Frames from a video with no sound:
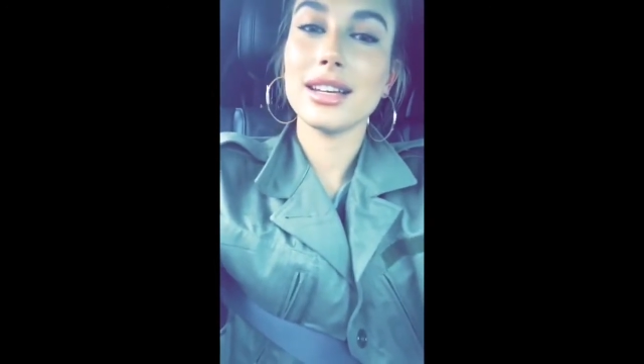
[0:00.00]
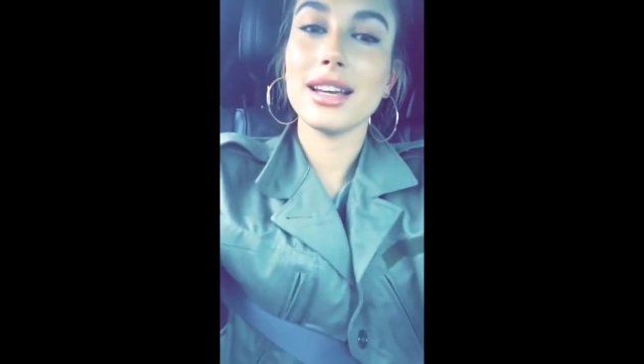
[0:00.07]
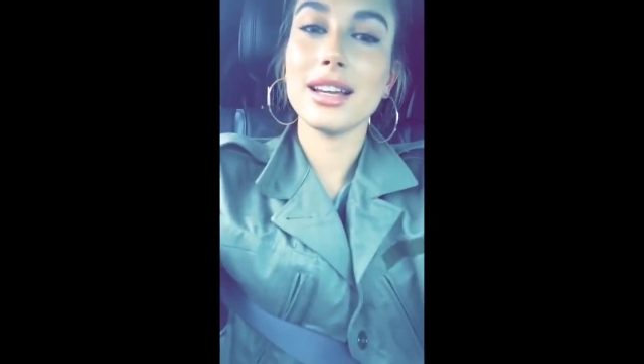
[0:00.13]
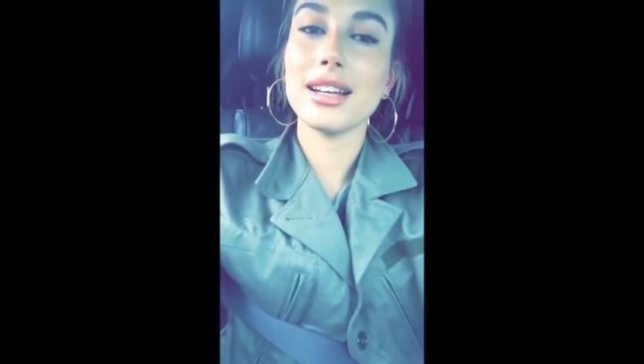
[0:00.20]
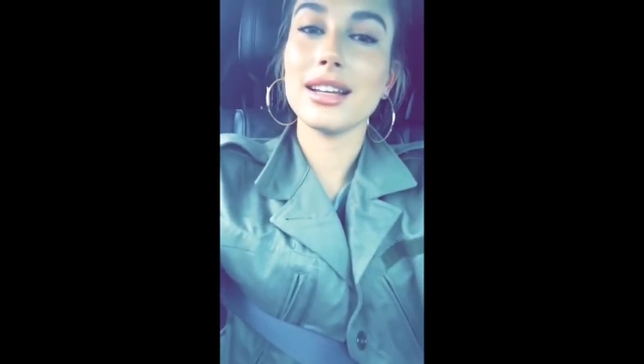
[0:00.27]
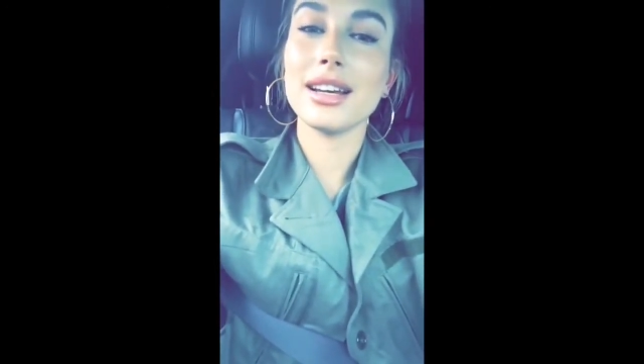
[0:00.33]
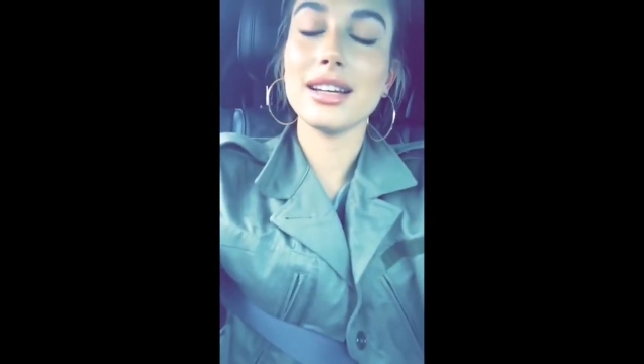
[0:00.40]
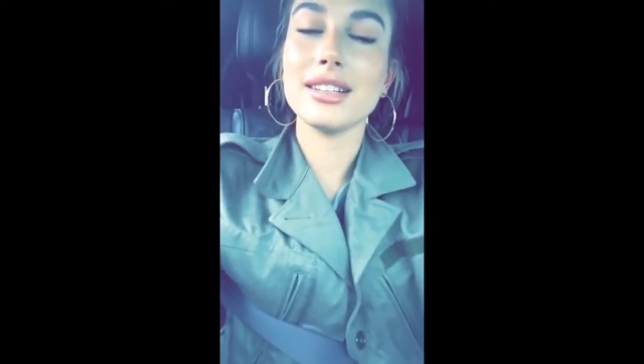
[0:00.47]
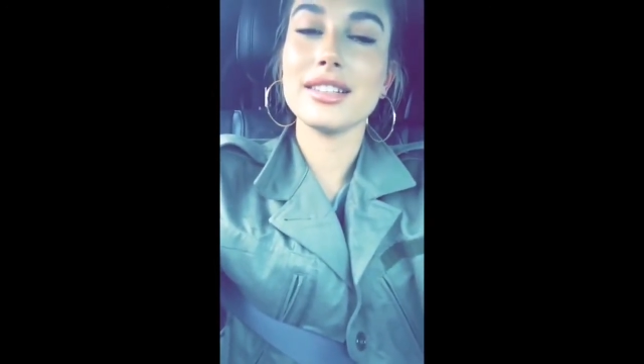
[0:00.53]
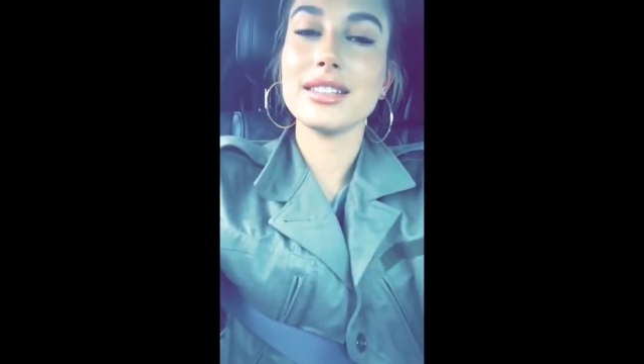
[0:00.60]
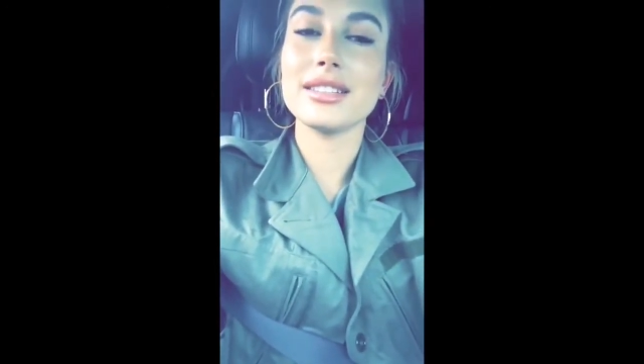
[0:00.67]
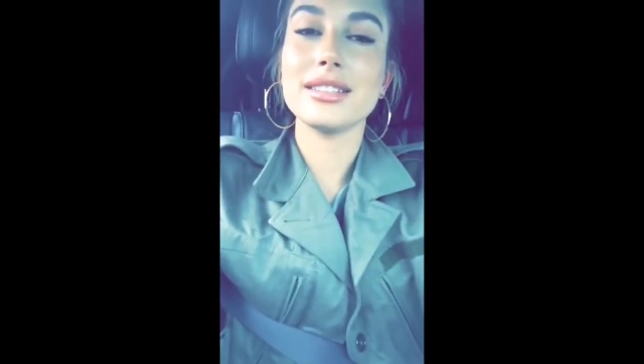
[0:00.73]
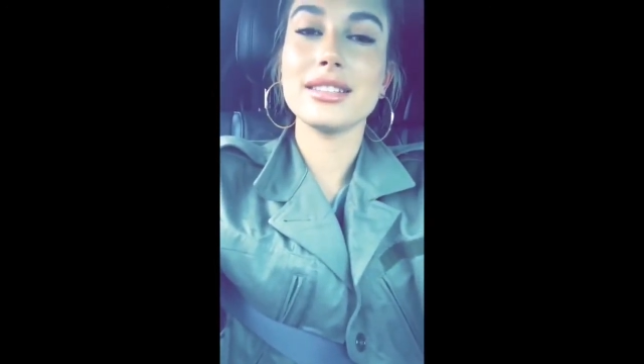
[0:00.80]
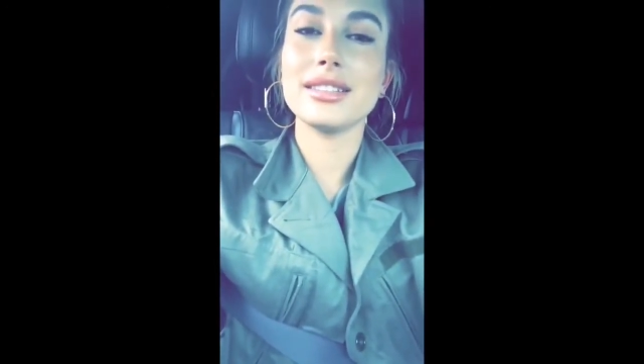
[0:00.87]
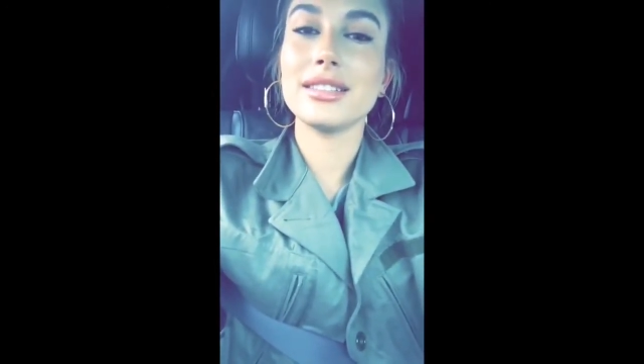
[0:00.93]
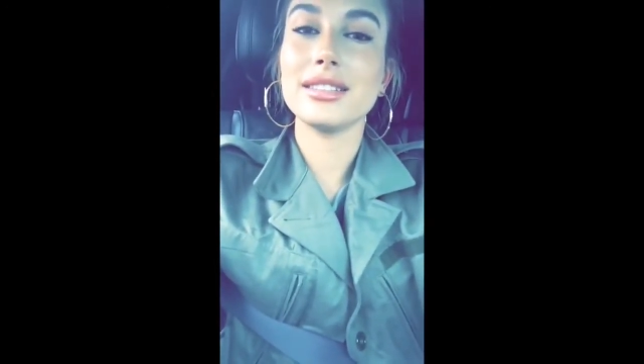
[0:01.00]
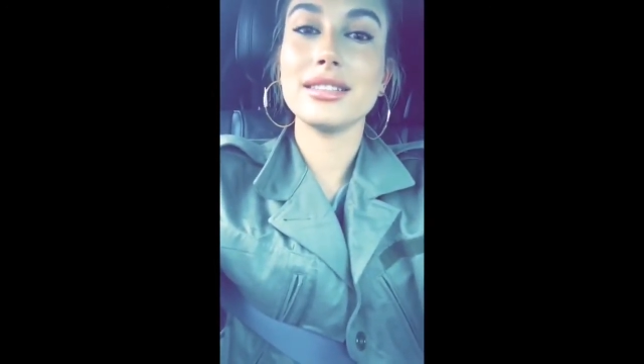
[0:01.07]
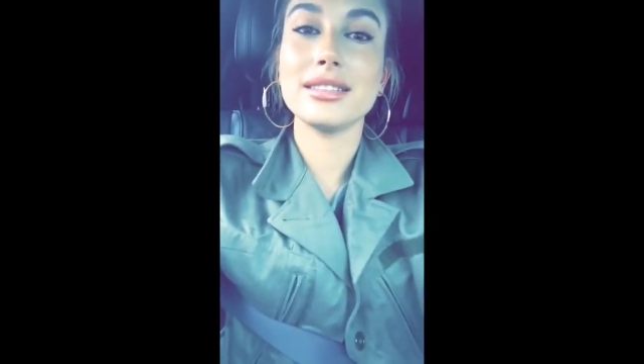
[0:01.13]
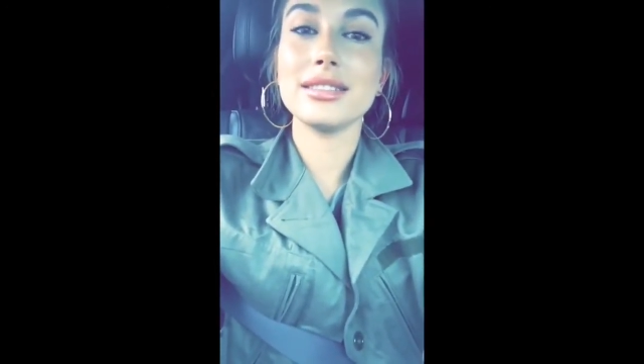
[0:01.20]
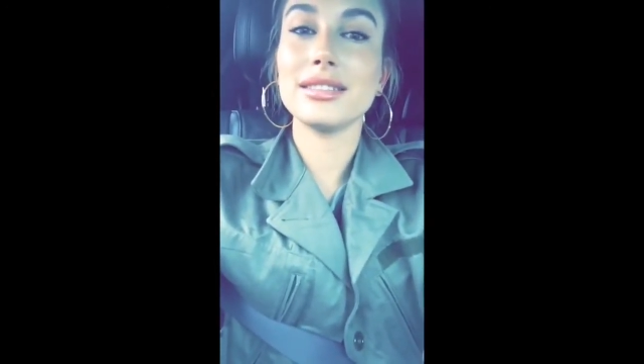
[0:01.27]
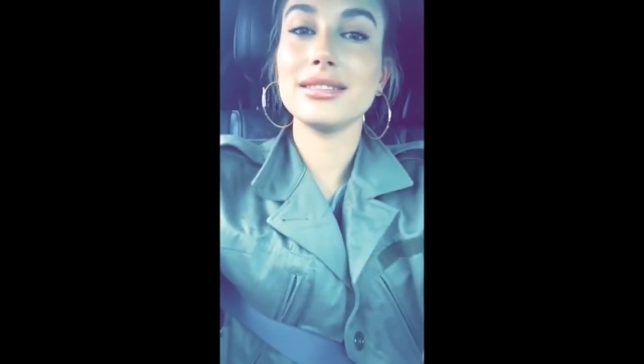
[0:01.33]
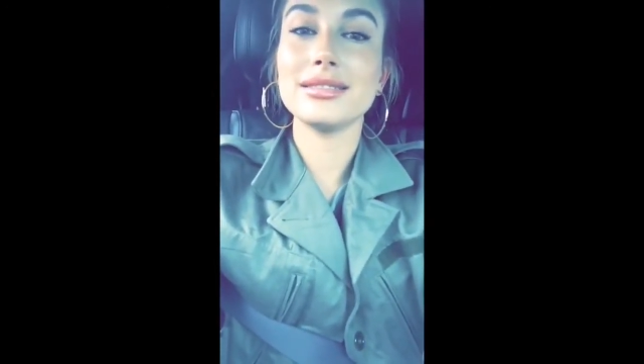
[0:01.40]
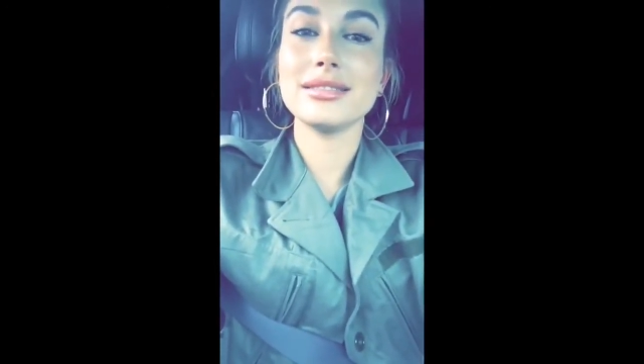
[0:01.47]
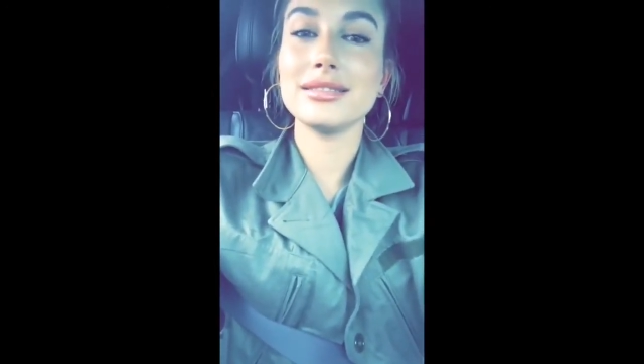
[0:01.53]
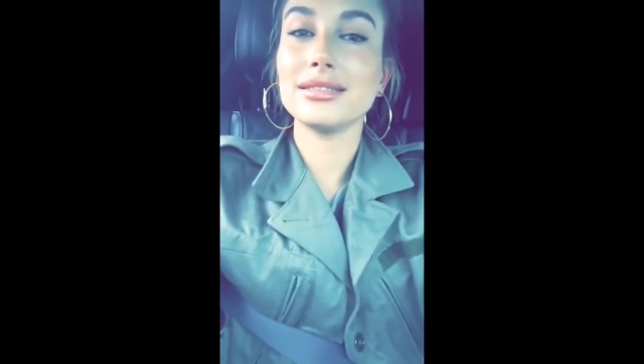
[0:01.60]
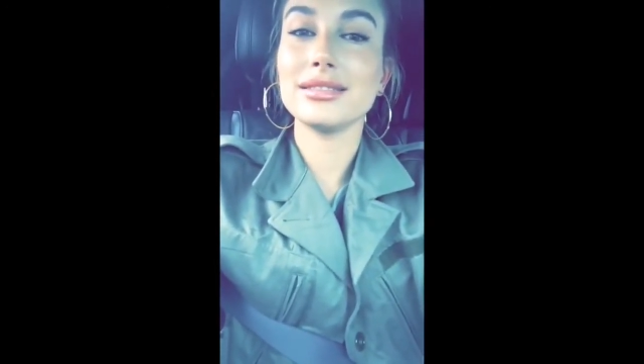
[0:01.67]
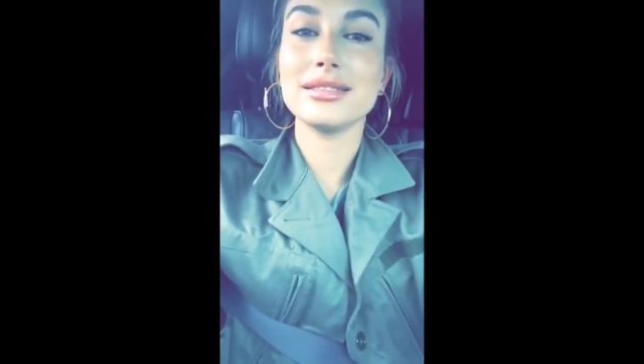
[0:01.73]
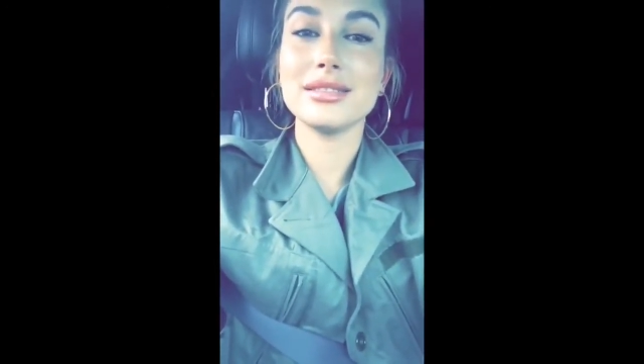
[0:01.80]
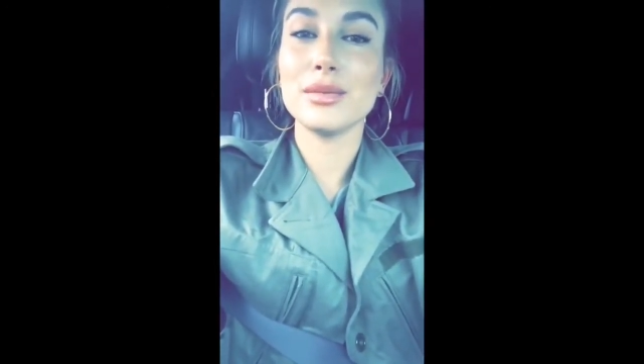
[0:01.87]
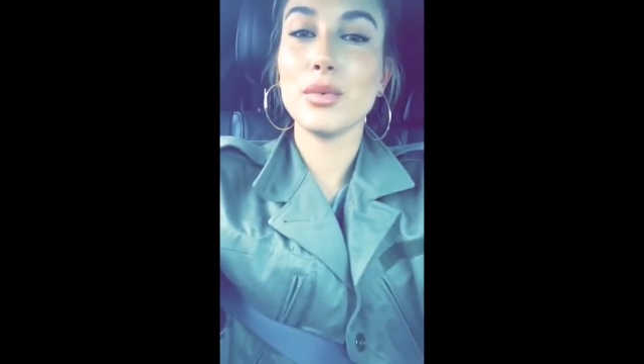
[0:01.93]
And I just,
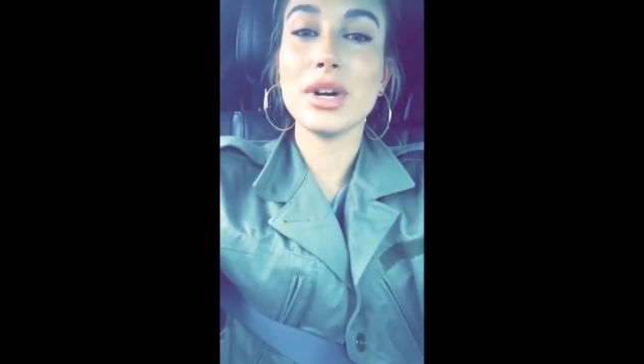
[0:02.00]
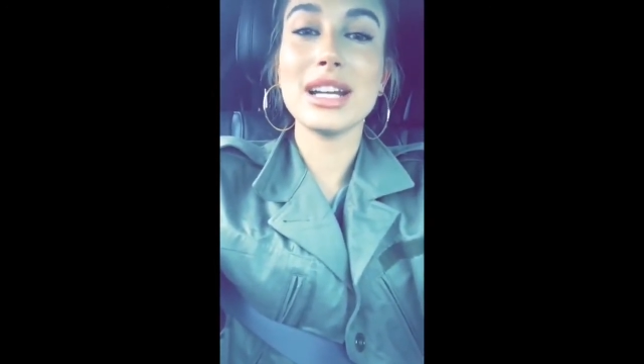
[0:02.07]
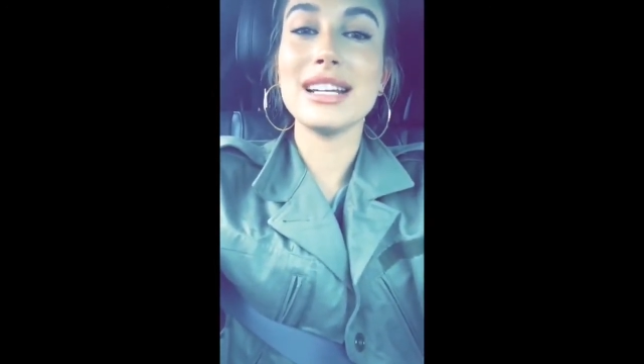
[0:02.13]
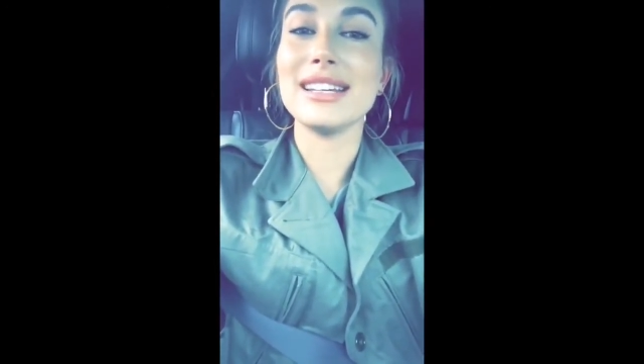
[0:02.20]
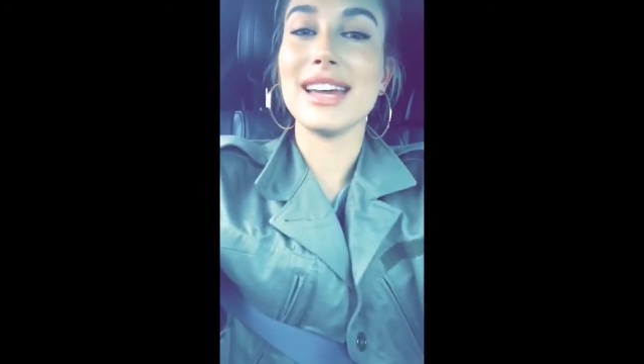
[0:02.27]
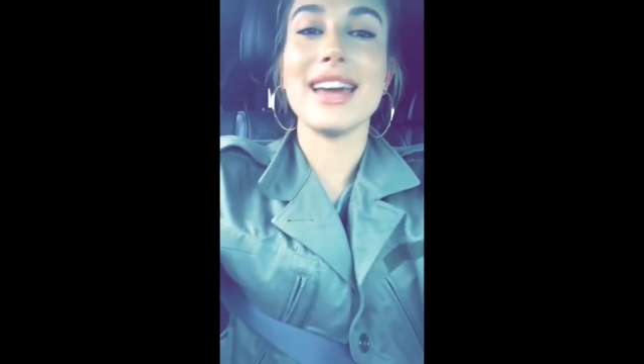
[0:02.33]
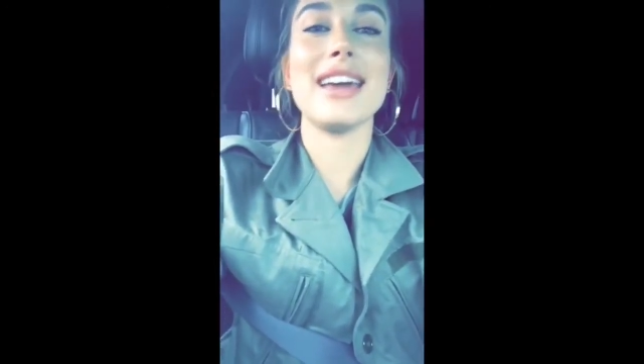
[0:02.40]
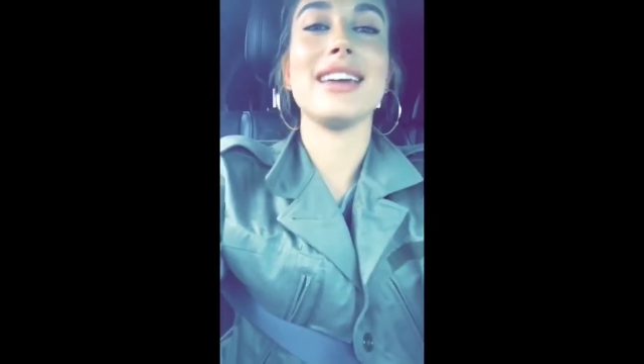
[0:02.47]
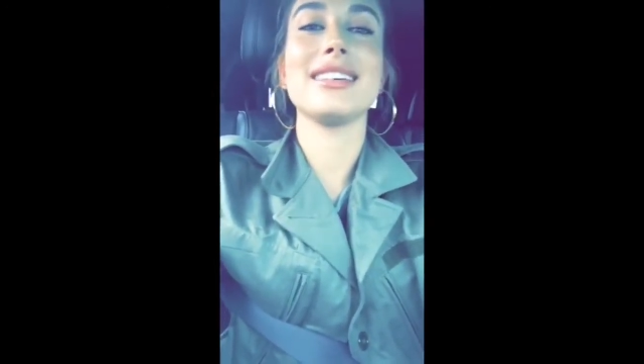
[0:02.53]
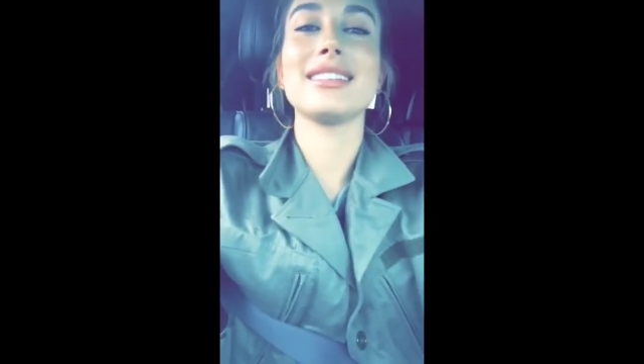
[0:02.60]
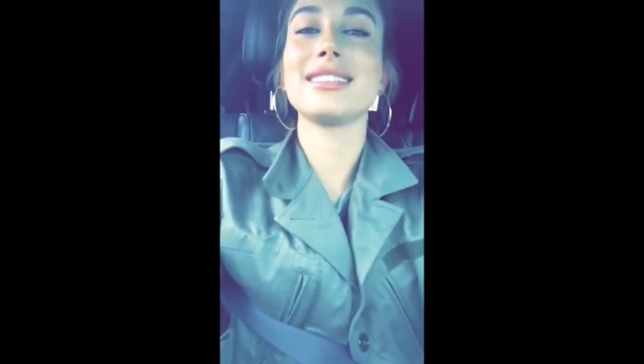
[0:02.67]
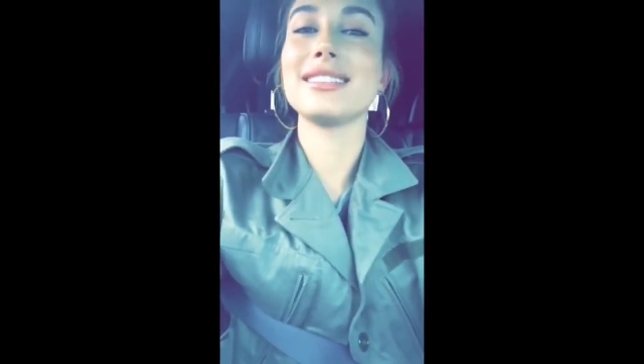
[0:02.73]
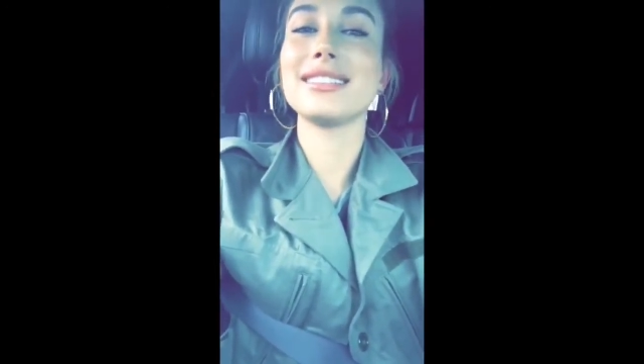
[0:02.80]
what a day.